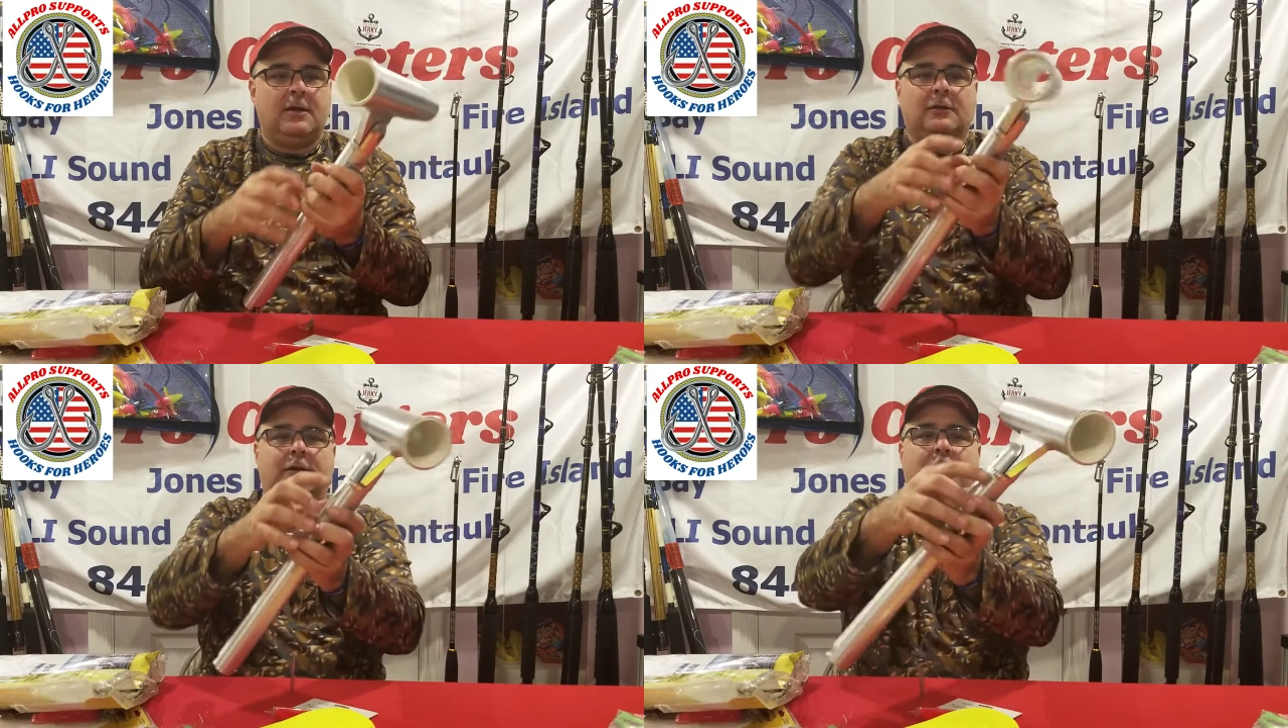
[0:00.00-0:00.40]

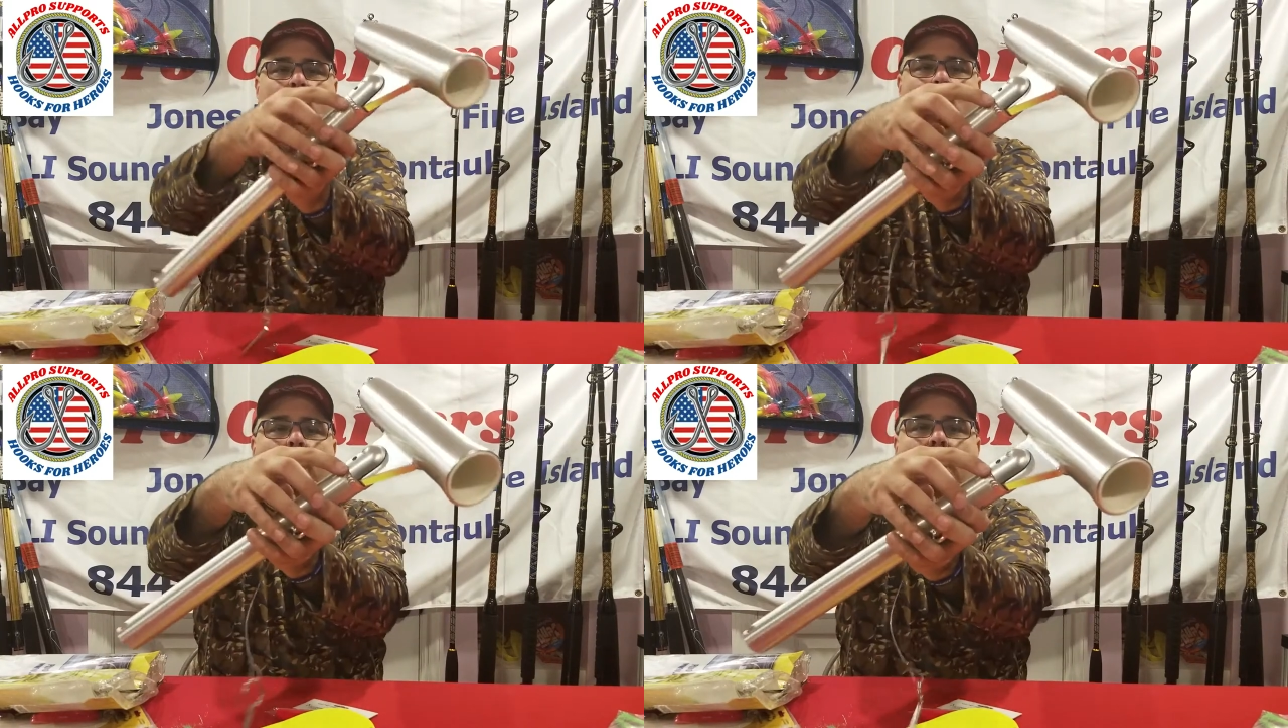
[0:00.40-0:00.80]
Look at a
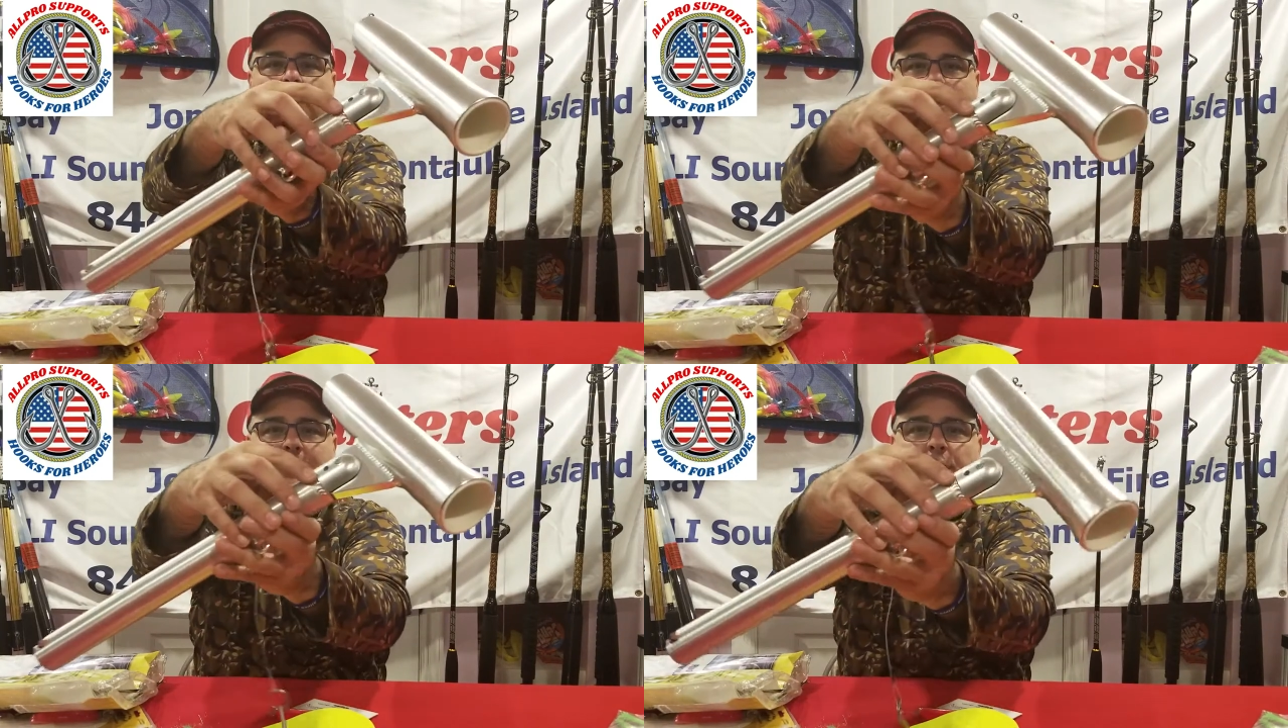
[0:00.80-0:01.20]

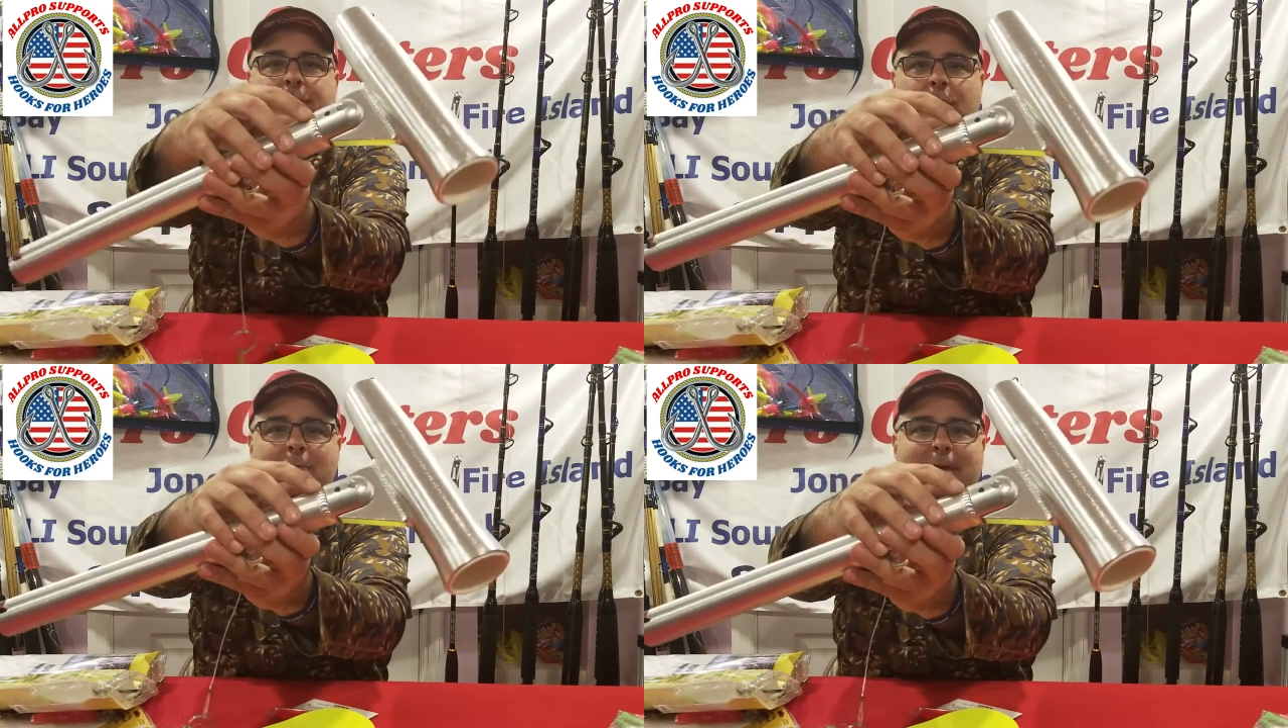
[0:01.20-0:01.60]
weld. I mean, you
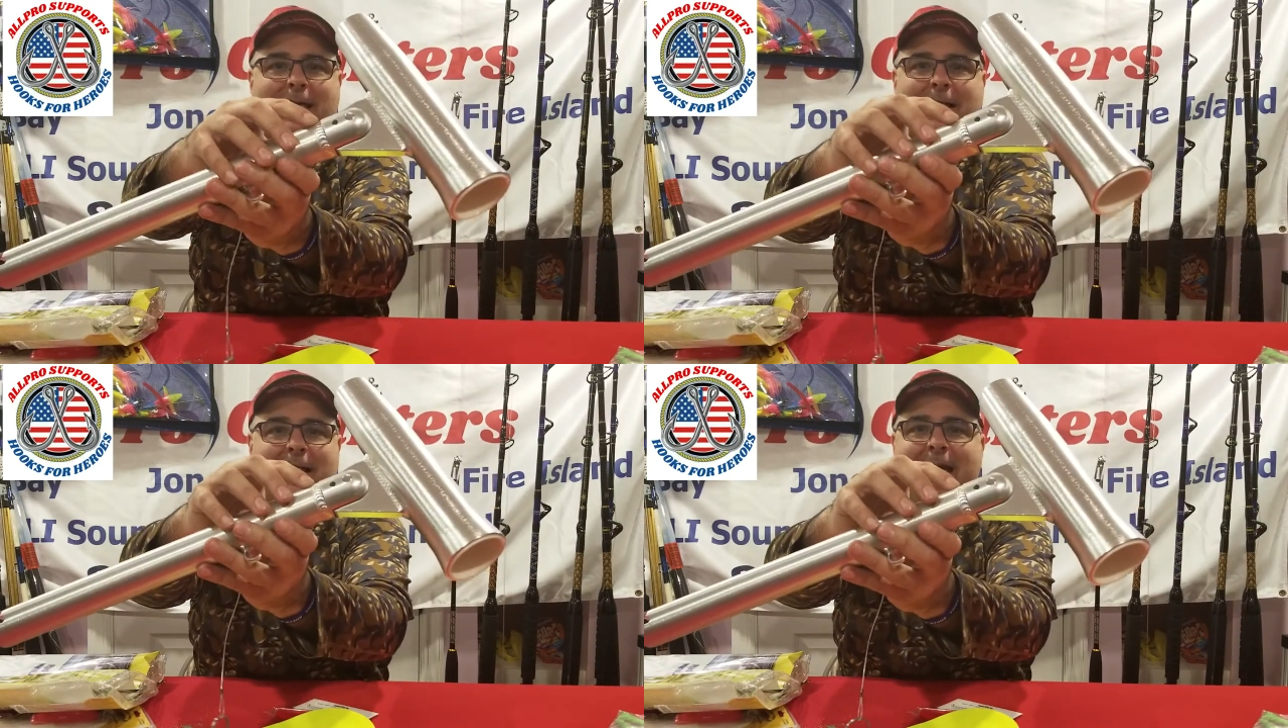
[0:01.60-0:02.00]
think you're
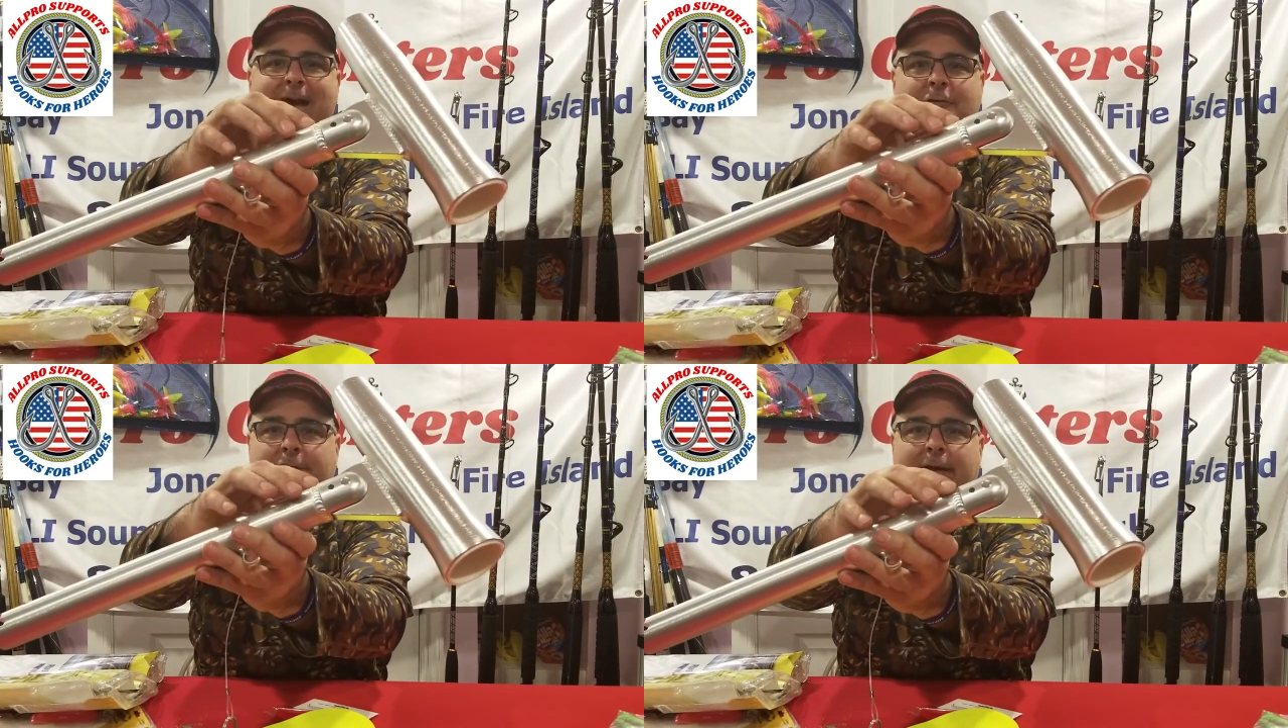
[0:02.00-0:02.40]
making an
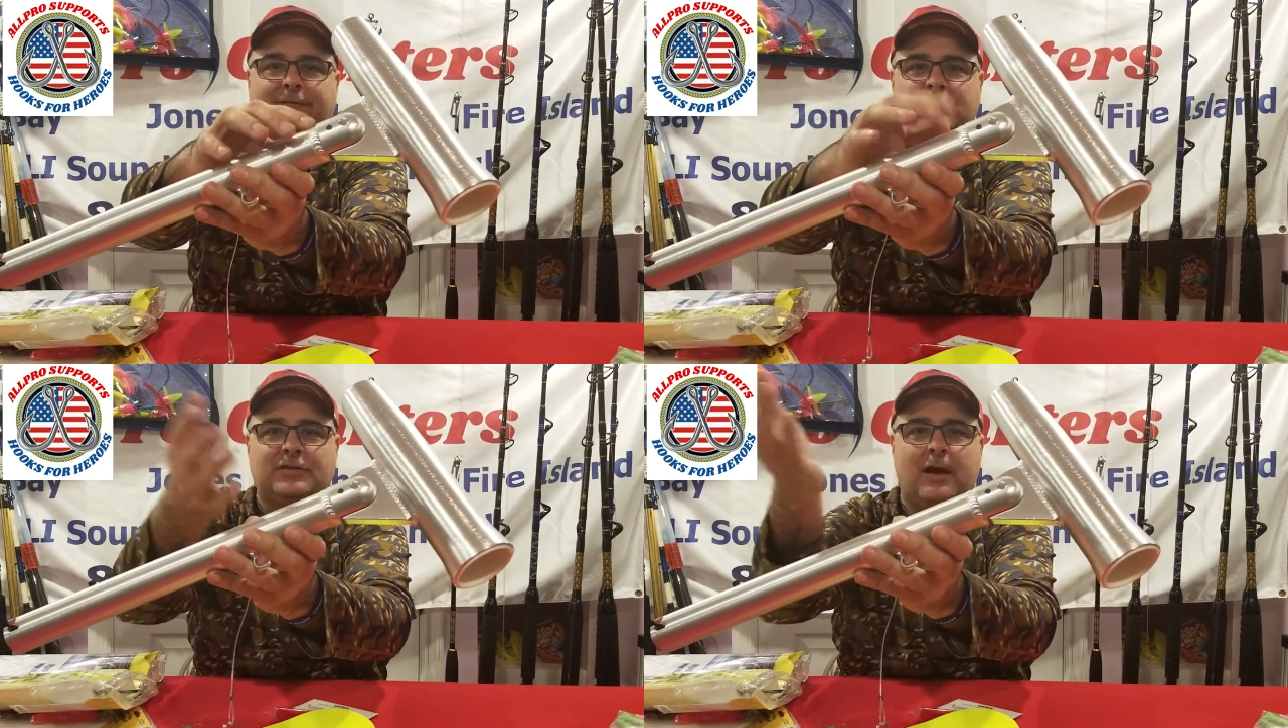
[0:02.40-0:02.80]
aircraft
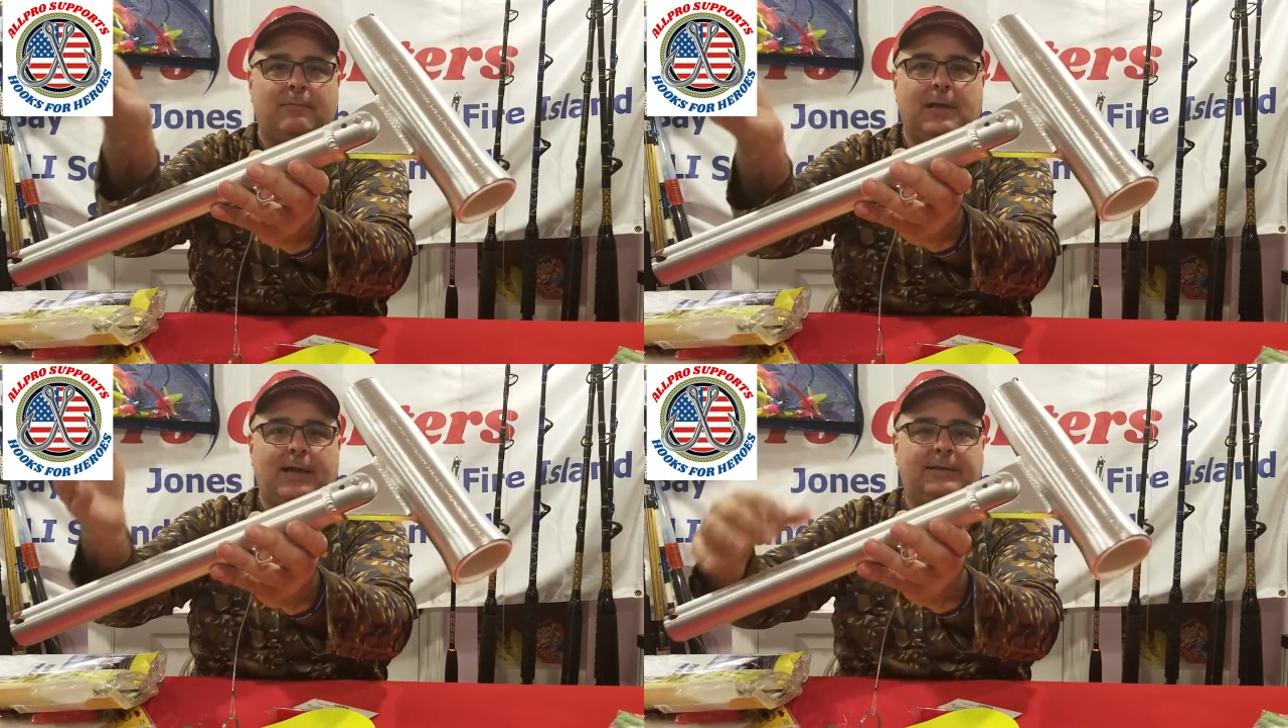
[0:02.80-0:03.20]
or something
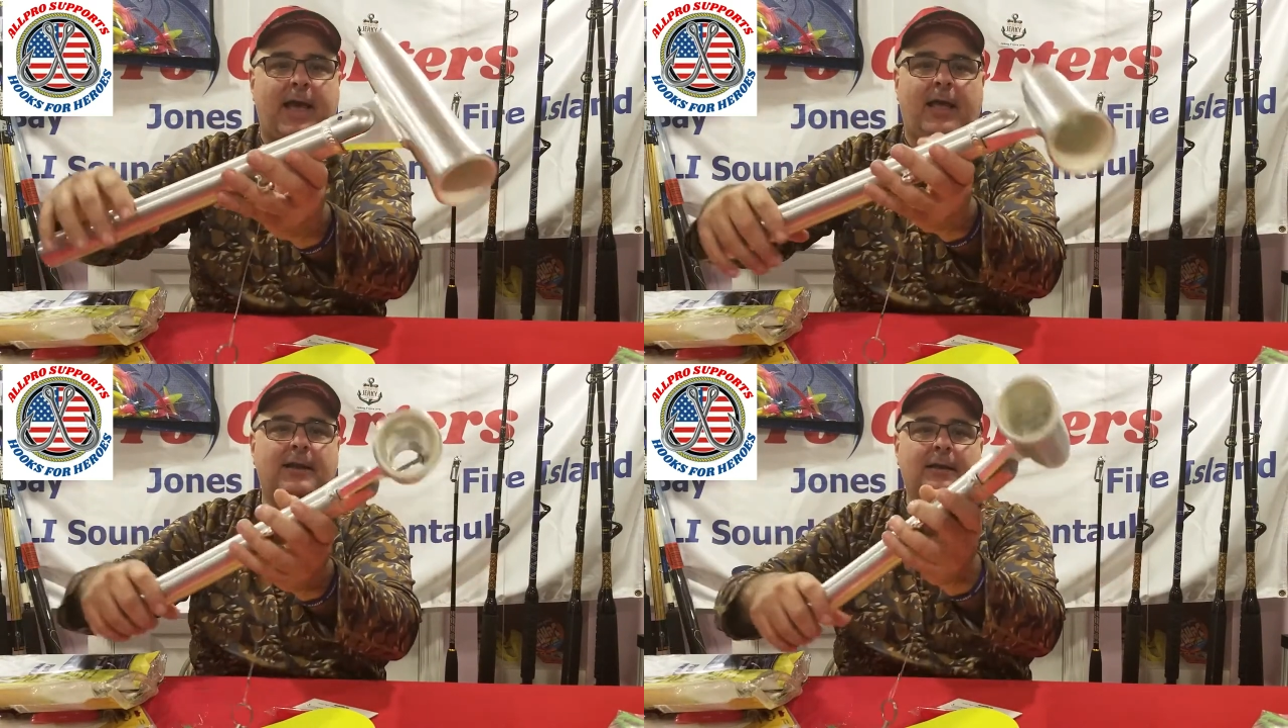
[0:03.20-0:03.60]
like
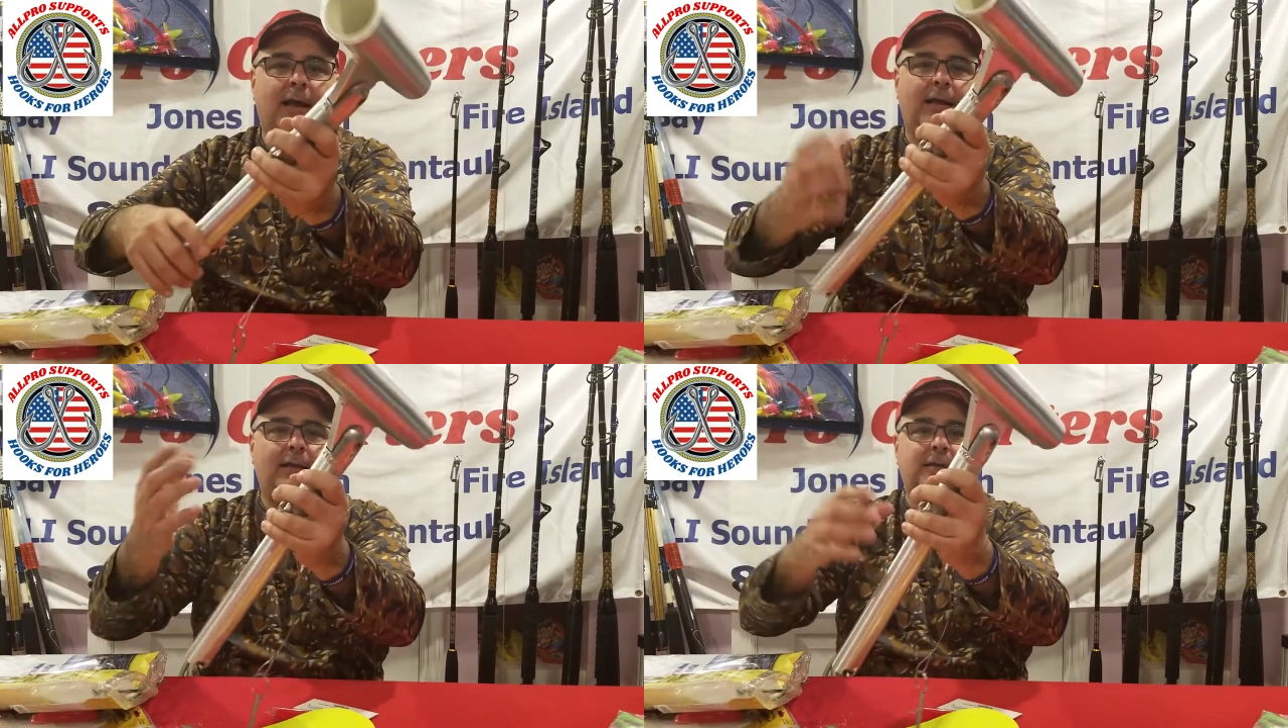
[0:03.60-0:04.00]
that.
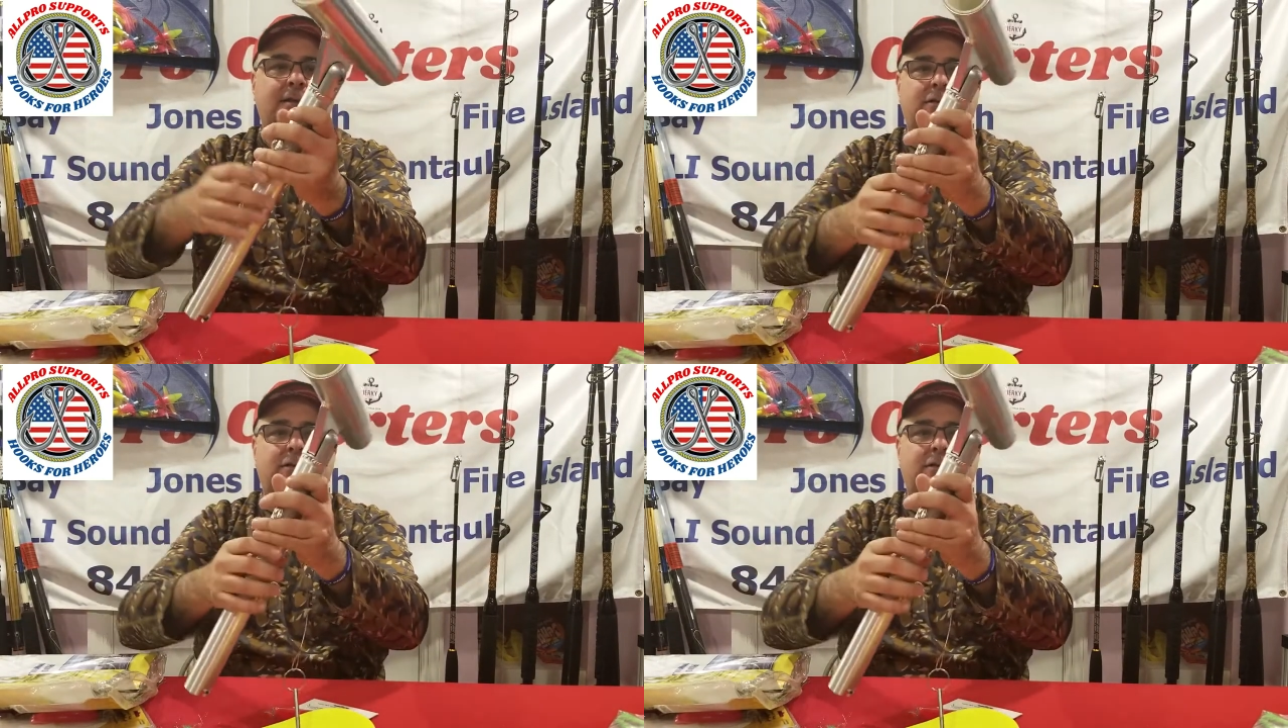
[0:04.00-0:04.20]
It's